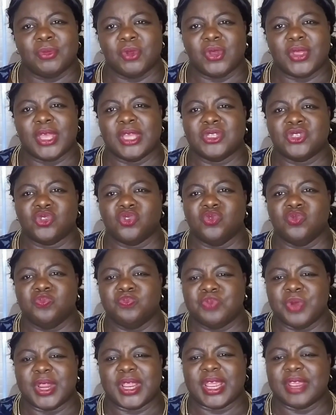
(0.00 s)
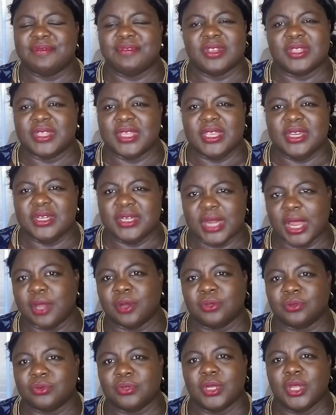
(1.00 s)
here to break everything
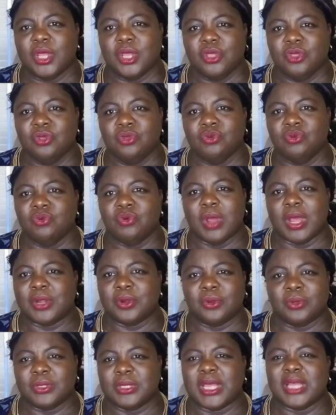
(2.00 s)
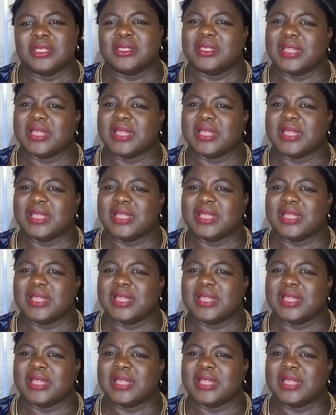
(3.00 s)
down, and all that.